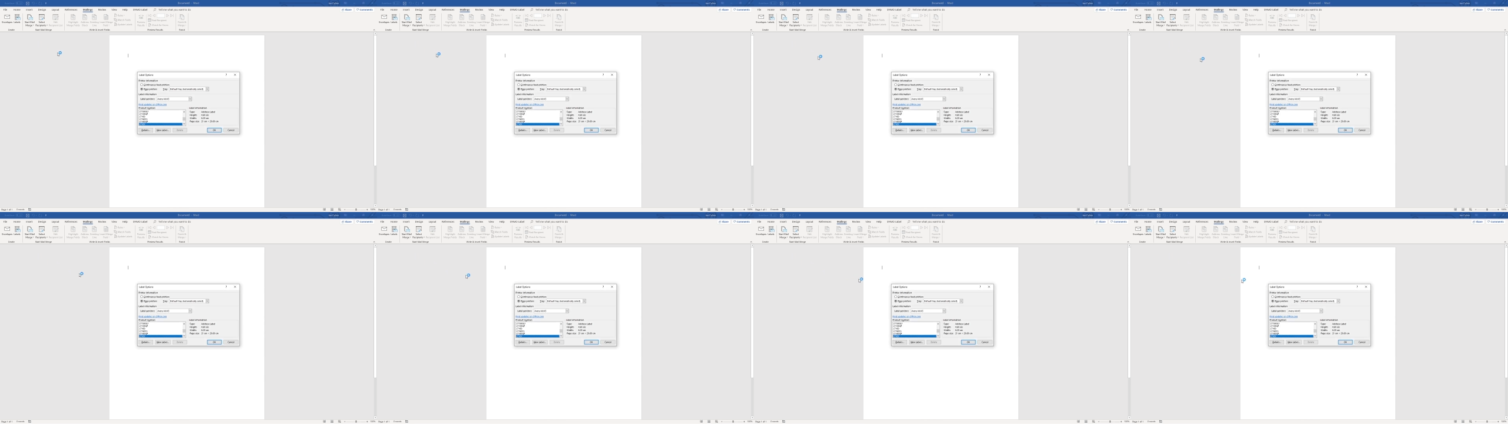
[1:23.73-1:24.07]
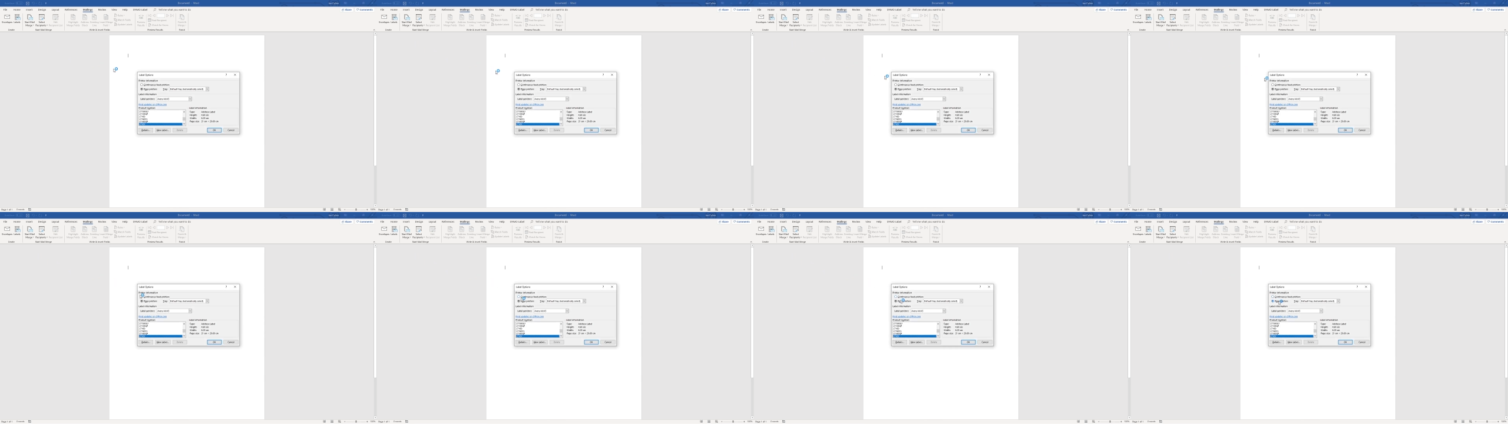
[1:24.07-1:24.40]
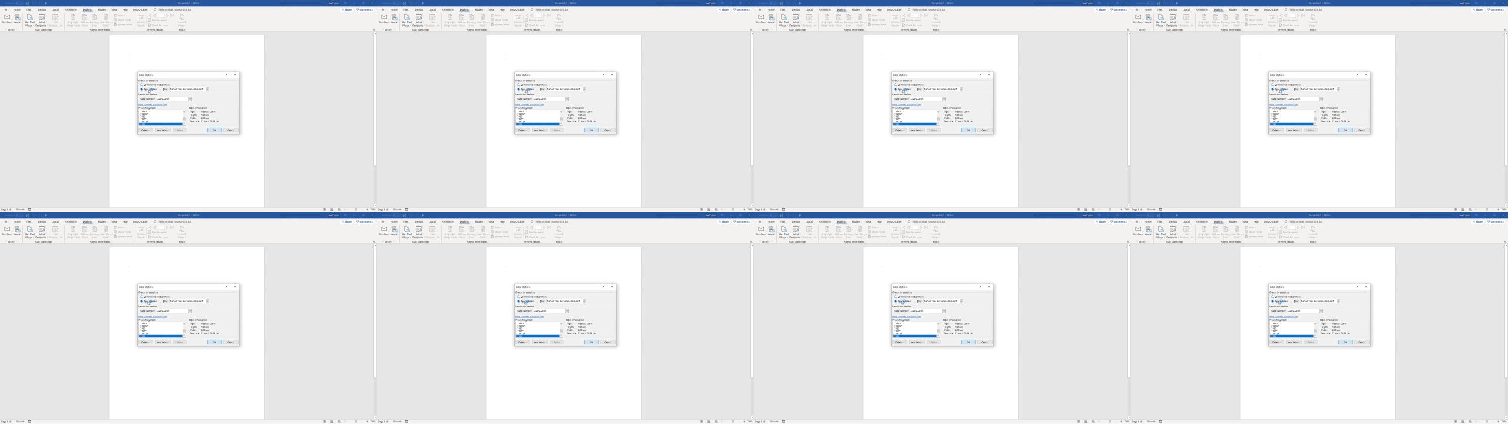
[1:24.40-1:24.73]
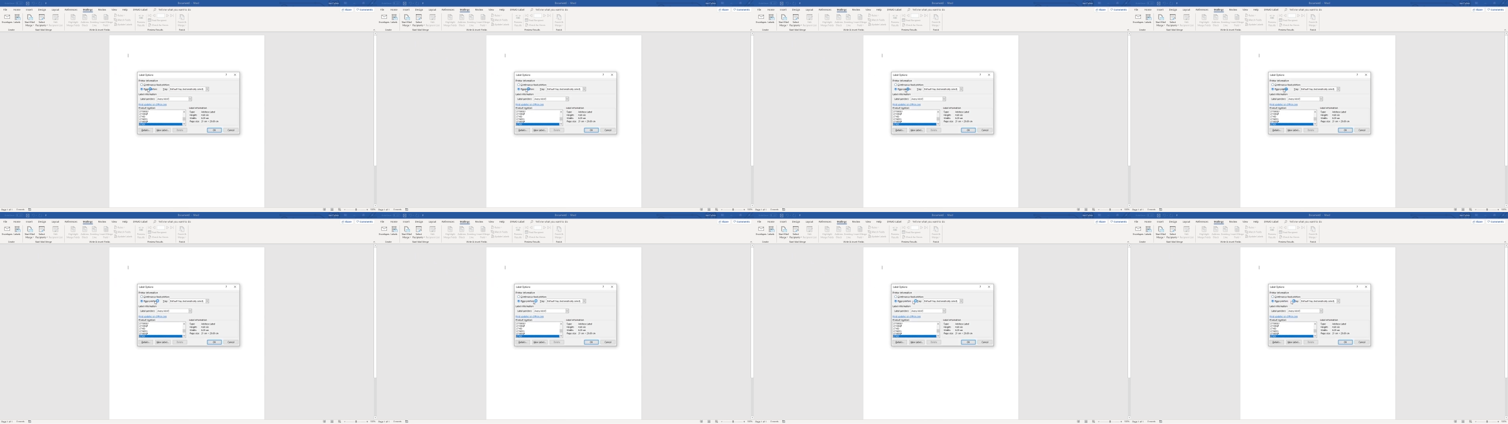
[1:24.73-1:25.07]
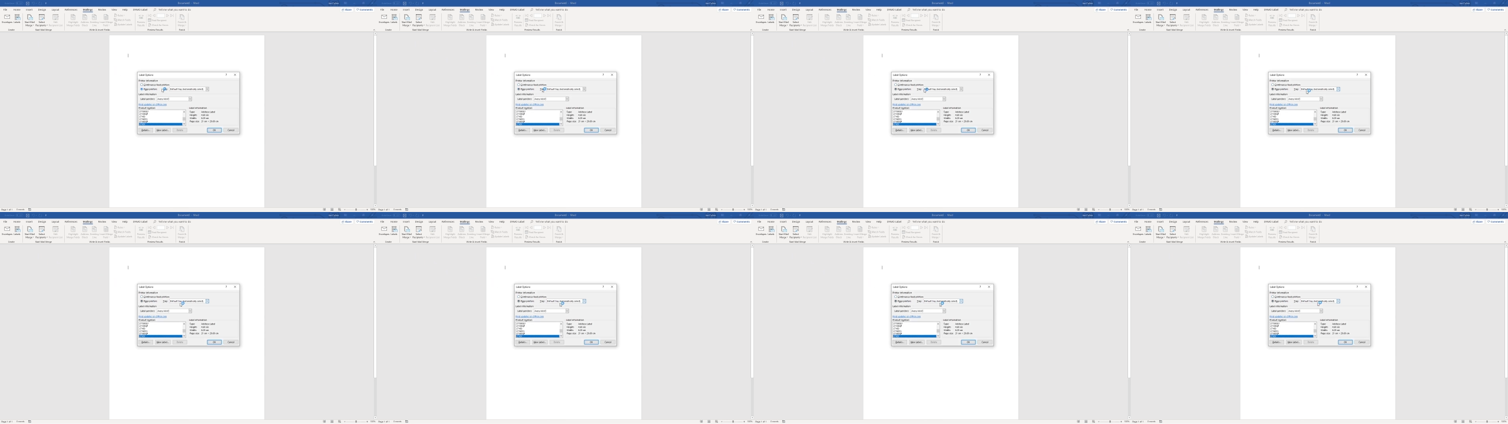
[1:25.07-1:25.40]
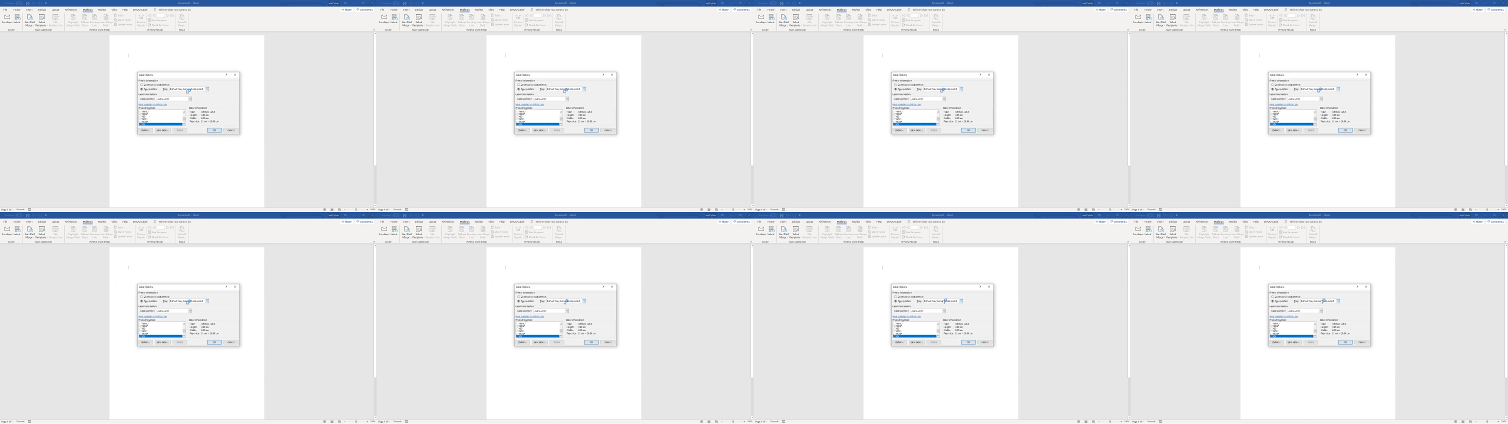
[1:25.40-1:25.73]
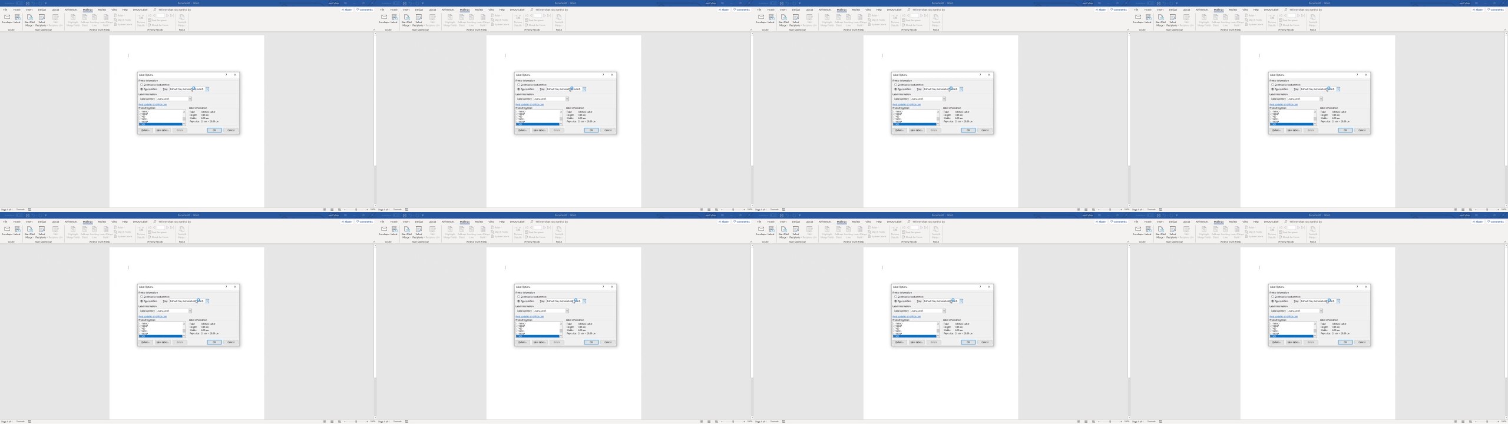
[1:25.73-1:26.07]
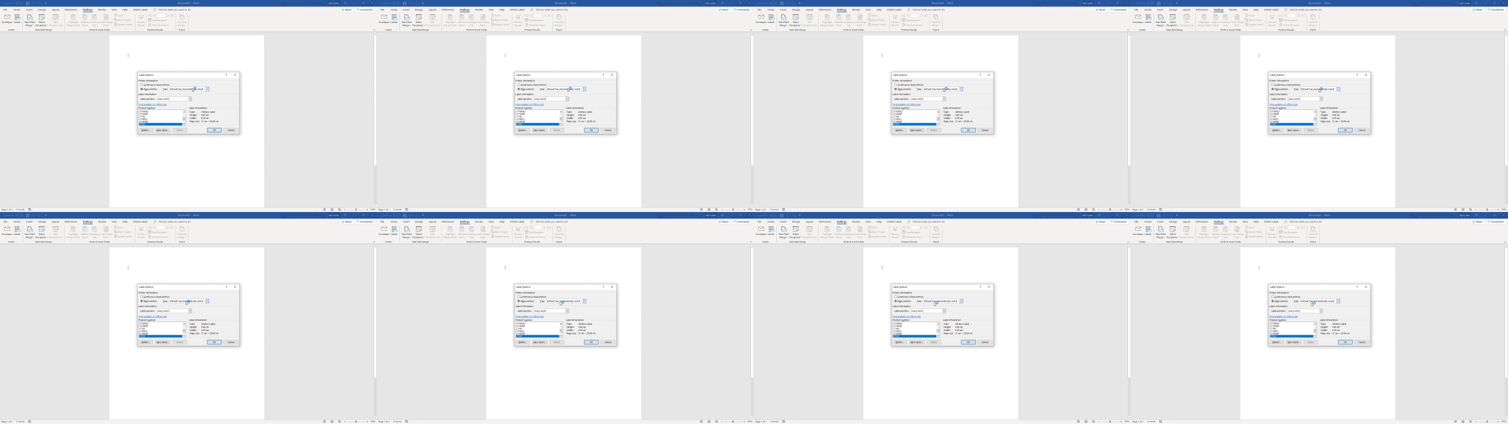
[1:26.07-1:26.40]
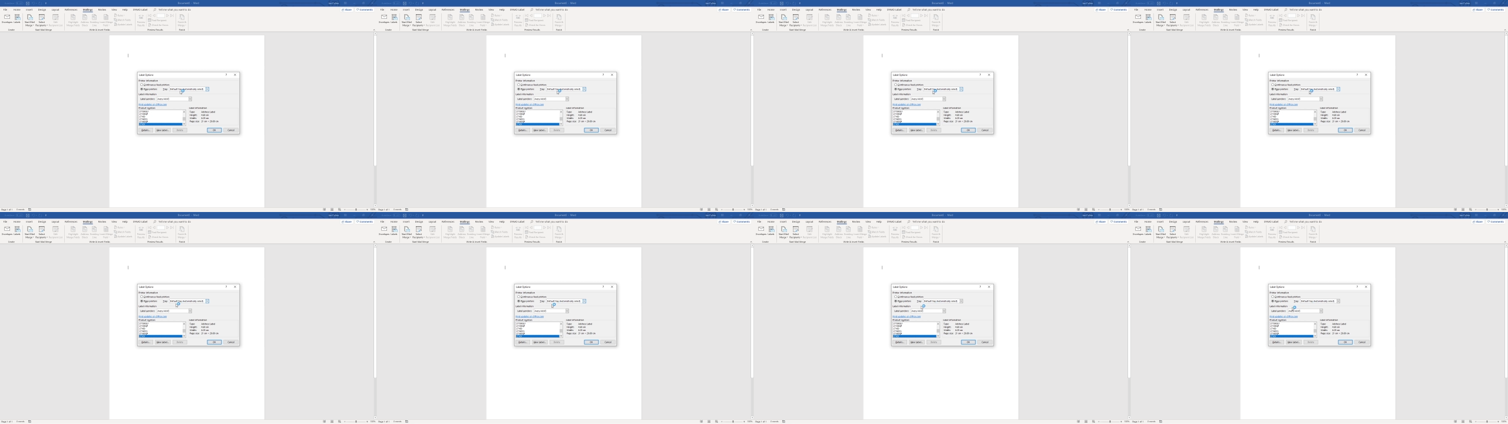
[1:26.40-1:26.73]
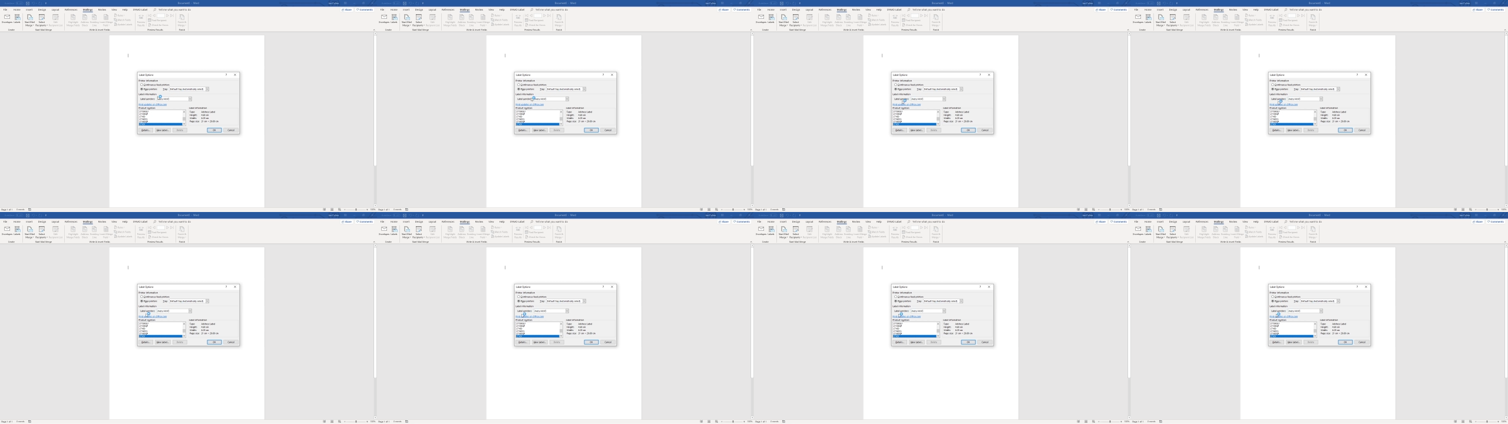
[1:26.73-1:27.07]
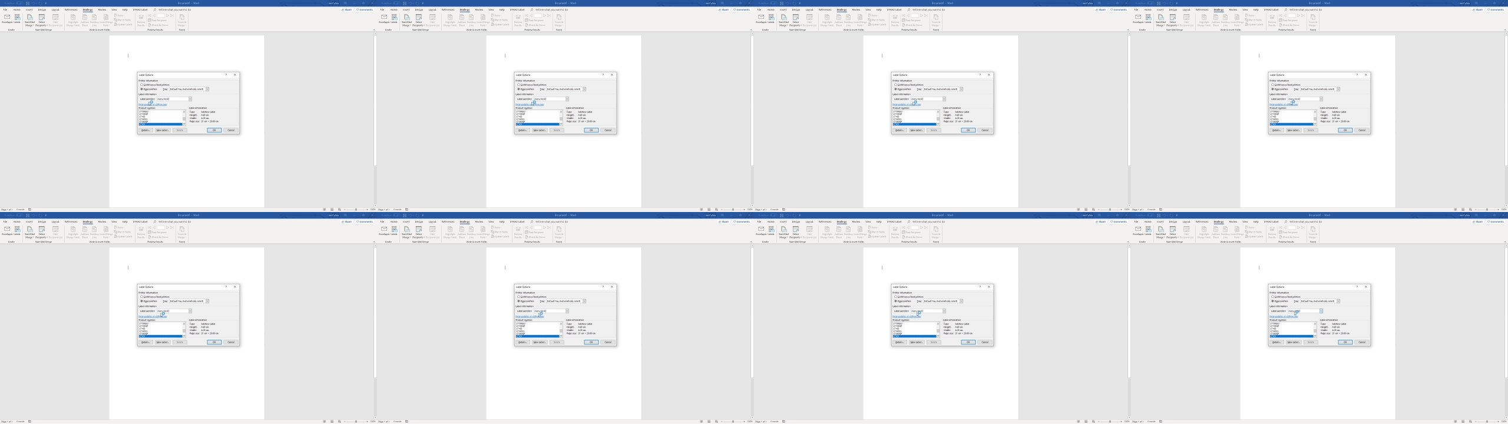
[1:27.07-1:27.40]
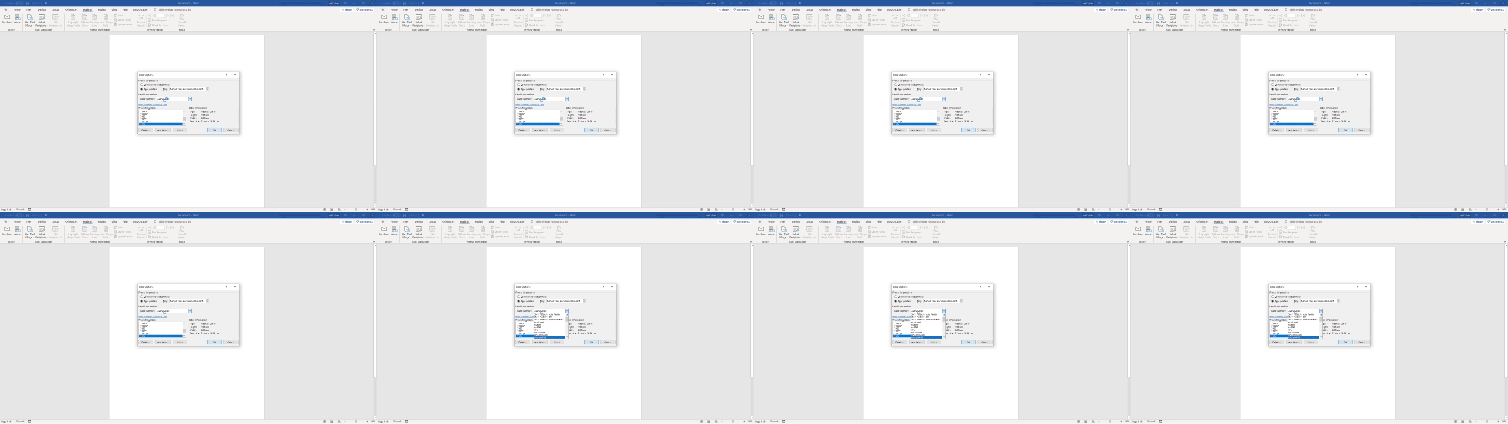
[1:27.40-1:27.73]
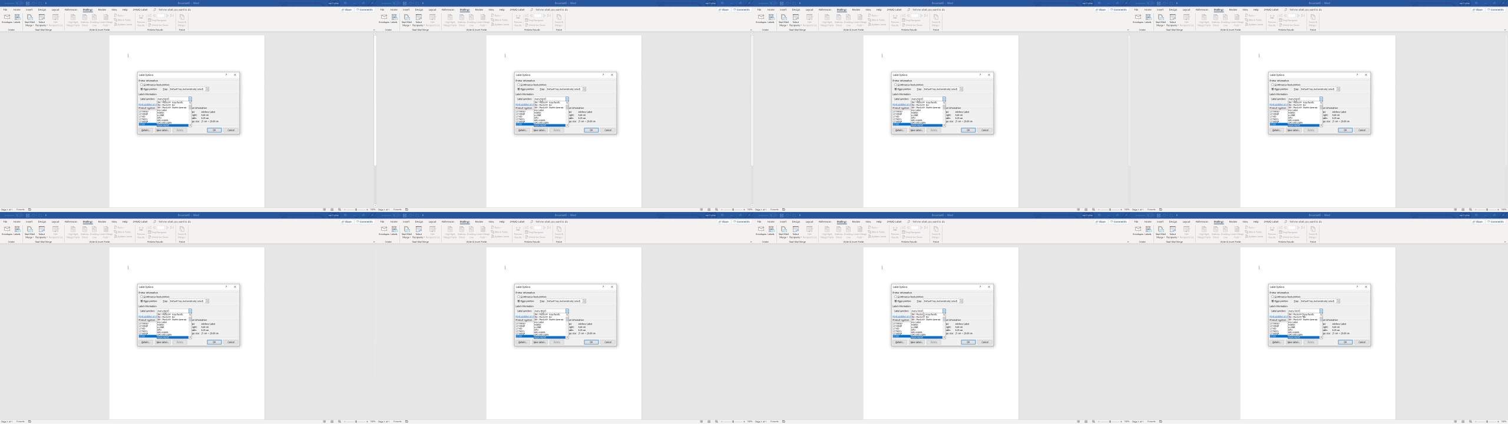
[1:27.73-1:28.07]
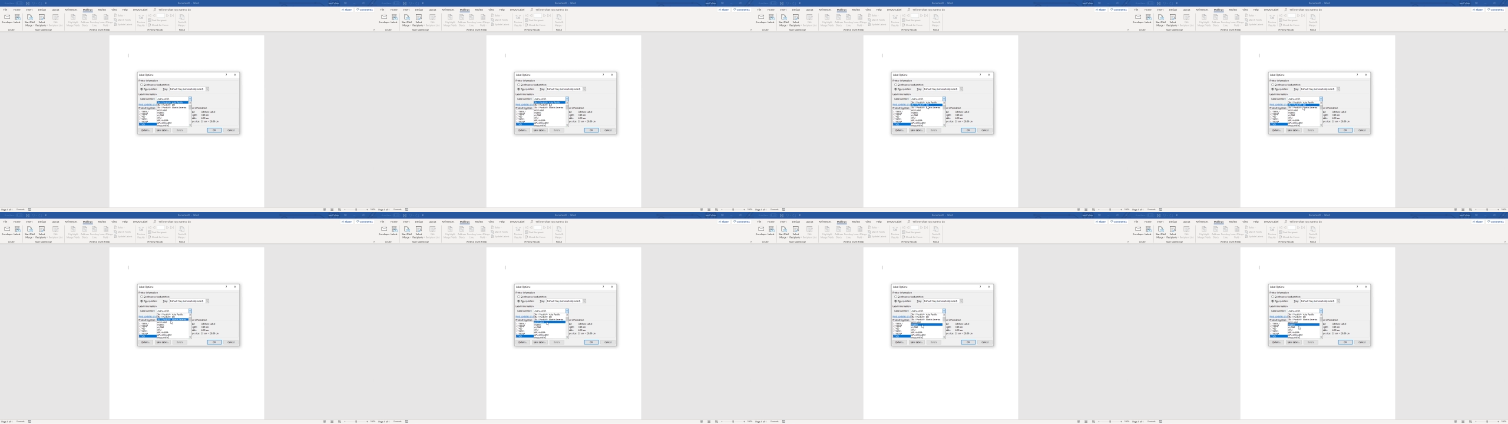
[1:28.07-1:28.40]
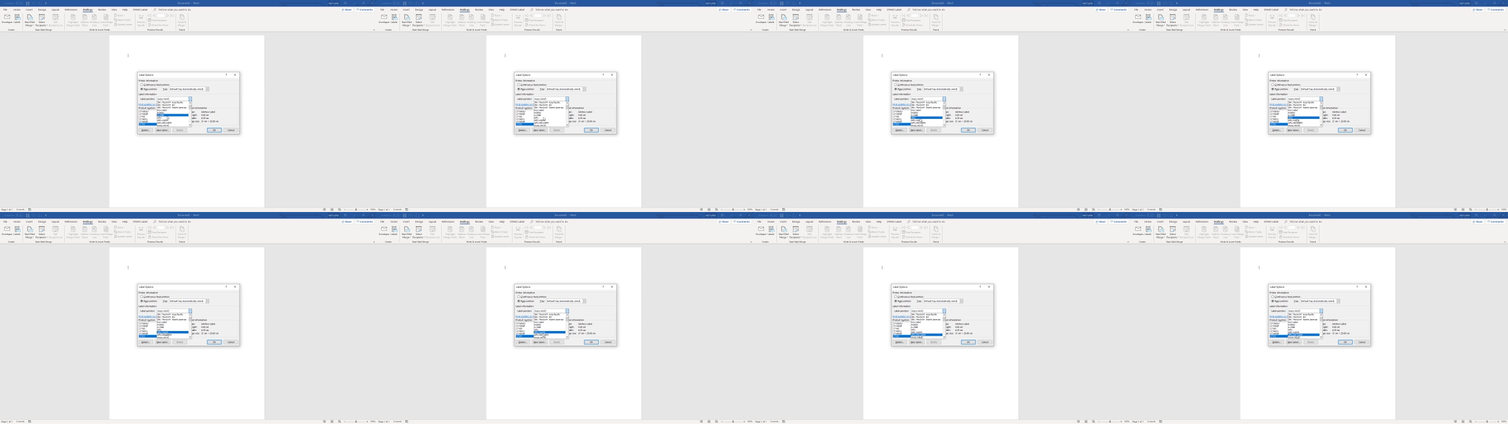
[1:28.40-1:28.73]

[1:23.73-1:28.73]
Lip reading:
Nobody's mouth can be seen.